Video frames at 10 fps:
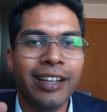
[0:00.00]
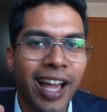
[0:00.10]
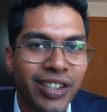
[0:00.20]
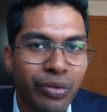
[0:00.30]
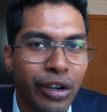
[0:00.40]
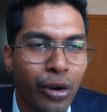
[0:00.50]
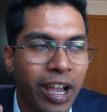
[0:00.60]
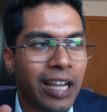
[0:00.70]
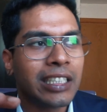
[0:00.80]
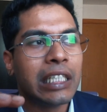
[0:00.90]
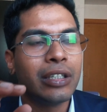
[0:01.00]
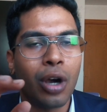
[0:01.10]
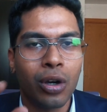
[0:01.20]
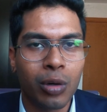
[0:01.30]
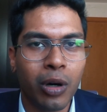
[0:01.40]
the last video, I actually
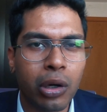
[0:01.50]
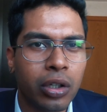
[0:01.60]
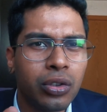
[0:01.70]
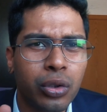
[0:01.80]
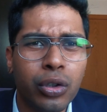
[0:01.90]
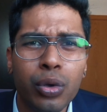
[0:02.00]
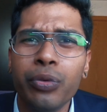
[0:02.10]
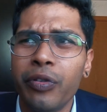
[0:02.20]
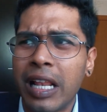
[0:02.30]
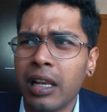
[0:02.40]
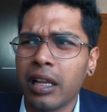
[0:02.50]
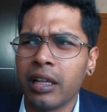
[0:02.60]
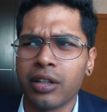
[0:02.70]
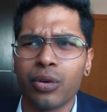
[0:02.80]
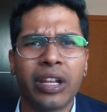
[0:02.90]
talked about a student who fell
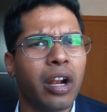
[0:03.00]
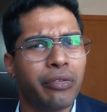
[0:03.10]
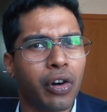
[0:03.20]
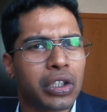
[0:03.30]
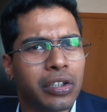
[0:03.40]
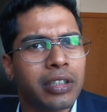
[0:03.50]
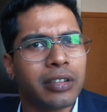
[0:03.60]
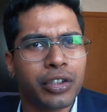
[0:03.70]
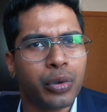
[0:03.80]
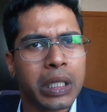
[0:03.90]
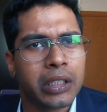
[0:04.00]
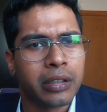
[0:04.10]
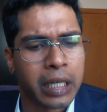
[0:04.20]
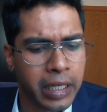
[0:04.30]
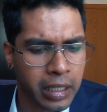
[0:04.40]
into an unfortunate
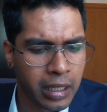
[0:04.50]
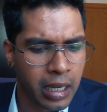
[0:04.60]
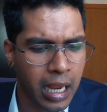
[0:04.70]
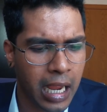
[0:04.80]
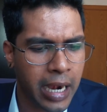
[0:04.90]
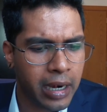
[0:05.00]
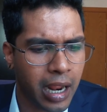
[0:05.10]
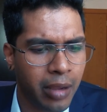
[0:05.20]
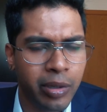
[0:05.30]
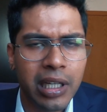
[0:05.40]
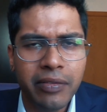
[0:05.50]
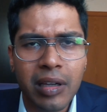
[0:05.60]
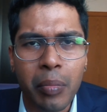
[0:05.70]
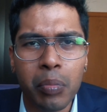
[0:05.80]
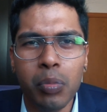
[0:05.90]
situation, right? And I believe
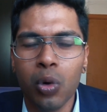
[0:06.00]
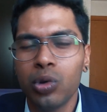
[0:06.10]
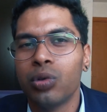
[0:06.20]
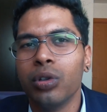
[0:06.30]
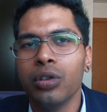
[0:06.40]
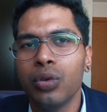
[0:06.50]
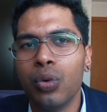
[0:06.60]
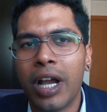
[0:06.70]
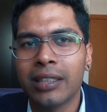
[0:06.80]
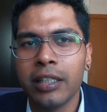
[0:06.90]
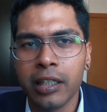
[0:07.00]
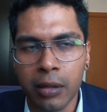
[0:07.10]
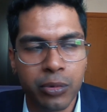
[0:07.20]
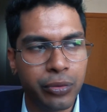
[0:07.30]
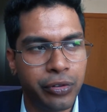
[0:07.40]
that most students who actually
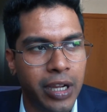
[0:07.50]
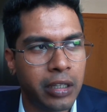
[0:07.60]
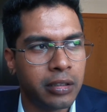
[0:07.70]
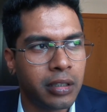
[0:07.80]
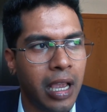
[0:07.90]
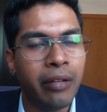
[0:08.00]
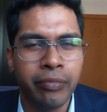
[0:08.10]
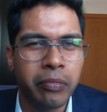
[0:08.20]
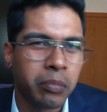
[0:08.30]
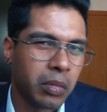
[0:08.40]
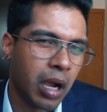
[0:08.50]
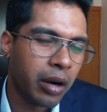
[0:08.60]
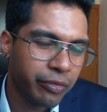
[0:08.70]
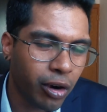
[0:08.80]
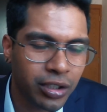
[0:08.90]
come to France and
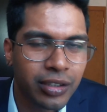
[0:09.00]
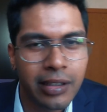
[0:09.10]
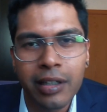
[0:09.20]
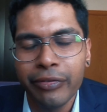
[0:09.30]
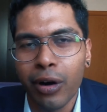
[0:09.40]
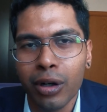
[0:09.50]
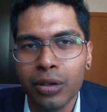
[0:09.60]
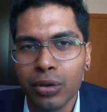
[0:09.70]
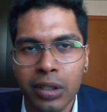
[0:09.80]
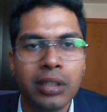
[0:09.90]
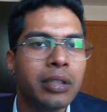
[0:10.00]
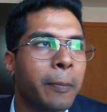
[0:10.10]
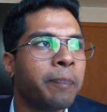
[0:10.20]
unfortunately fall into such